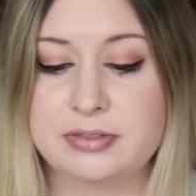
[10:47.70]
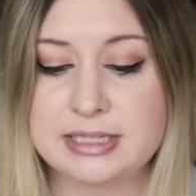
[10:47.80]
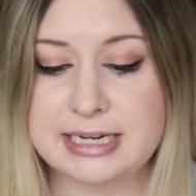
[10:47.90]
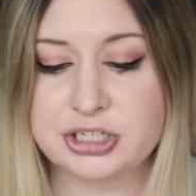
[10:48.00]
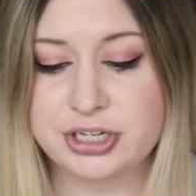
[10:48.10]

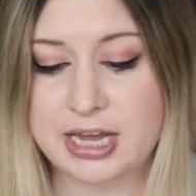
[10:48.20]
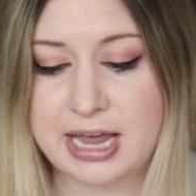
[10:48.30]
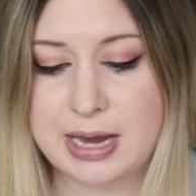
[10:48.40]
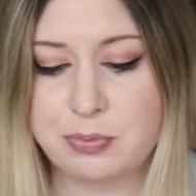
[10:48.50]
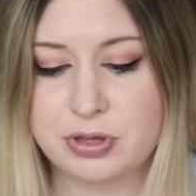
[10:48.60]
This actually
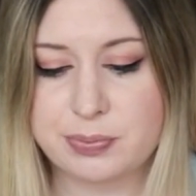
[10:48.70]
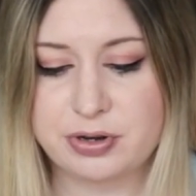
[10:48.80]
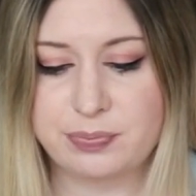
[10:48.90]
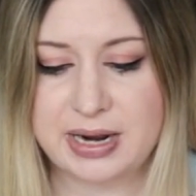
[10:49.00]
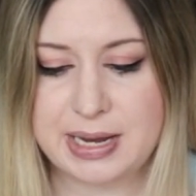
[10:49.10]
came with a
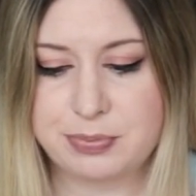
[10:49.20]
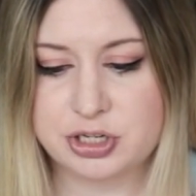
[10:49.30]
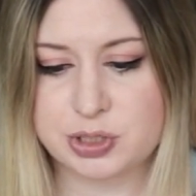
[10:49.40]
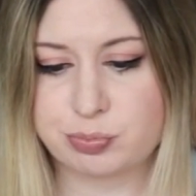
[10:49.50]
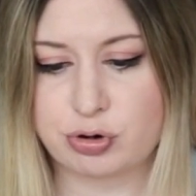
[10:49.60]
bit of paper
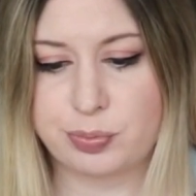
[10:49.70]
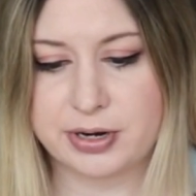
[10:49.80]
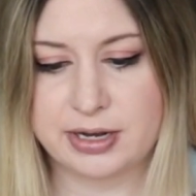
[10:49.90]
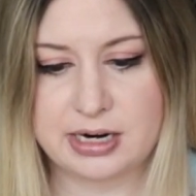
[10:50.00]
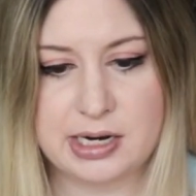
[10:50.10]
just
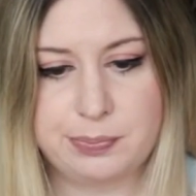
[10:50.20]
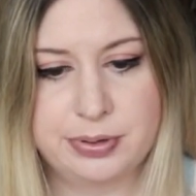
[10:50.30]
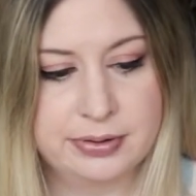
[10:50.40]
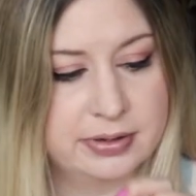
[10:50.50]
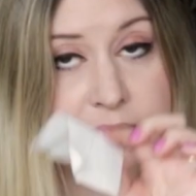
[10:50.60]
propping it
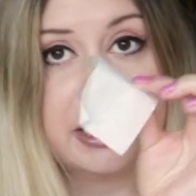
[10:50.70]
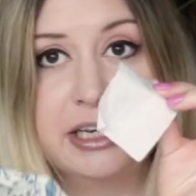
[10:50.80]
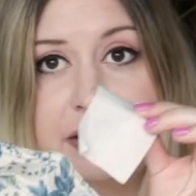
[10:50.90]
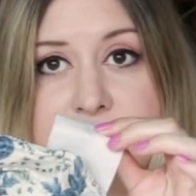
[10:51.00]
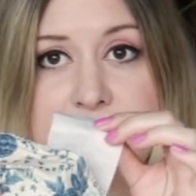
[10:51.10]
up
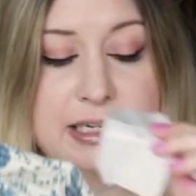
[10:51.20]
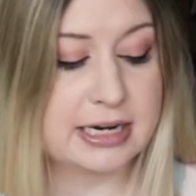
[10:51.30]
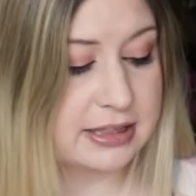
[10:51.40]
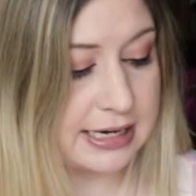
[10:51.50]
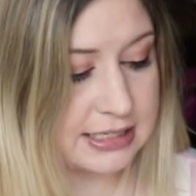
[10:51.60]
in there
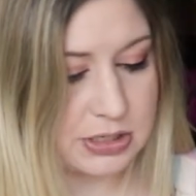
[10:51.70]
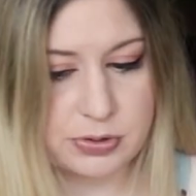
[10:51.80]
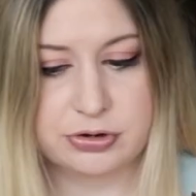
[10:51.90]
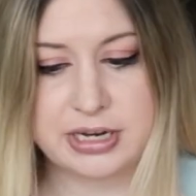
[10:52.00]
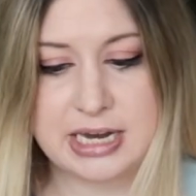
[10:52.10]
like that so
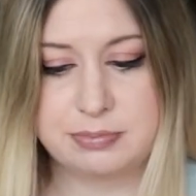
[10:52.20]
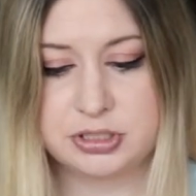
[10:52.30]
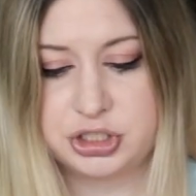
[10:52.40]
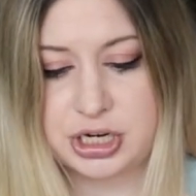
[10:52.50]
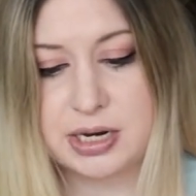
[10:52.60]
it could keep the
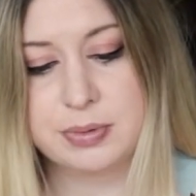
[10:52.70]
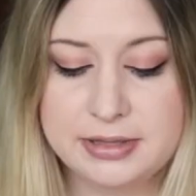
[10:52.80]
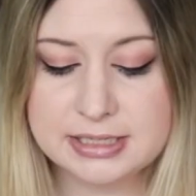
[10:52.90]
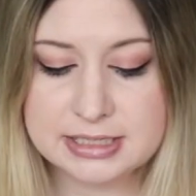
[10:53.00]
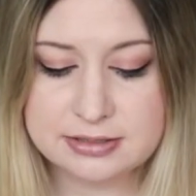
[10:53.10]
shape.
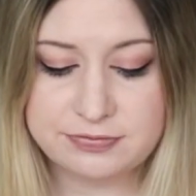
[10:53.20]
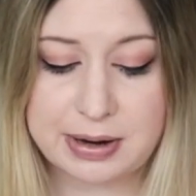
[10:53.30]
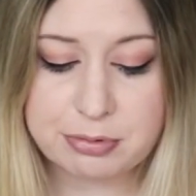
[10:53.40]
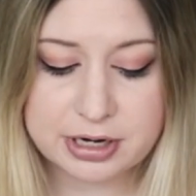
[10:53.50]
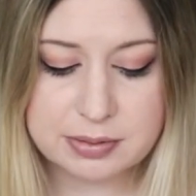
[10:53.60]
This
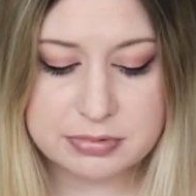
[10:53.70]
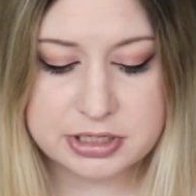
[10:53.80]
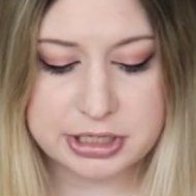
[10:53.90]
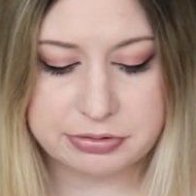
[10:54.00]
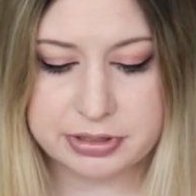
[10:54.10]
fabric and
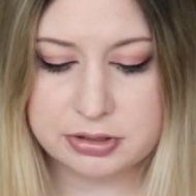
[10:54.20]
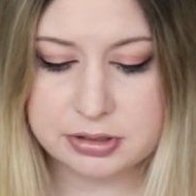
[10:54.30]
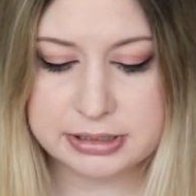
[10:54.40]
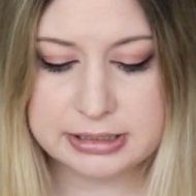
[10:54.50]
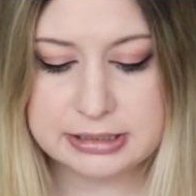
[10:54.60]
material
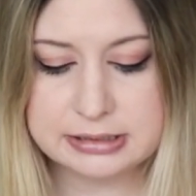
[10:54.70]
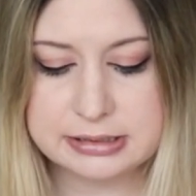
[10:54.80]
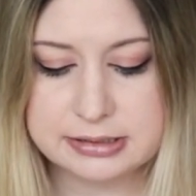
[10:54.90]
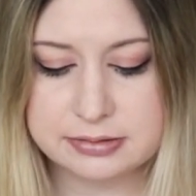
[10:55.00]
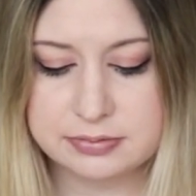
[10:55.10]

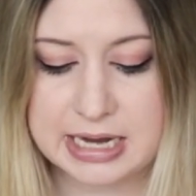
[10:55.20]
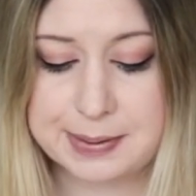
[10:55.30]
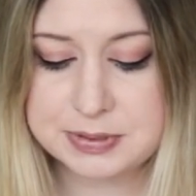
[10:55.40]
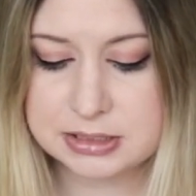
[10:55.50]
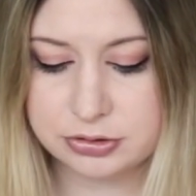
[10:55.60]
is
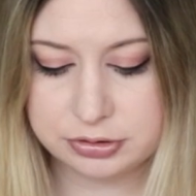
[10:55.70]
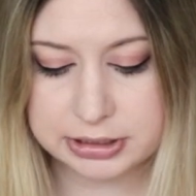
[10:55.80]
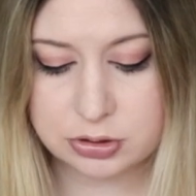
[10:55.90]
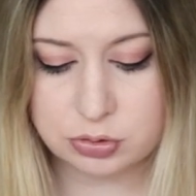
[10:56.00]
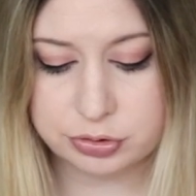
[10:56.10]

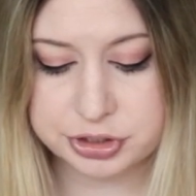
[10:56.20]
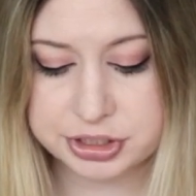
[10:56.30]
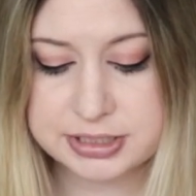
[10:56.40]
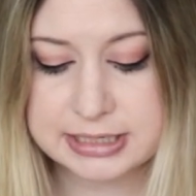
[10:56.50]
absolutely gorgeous.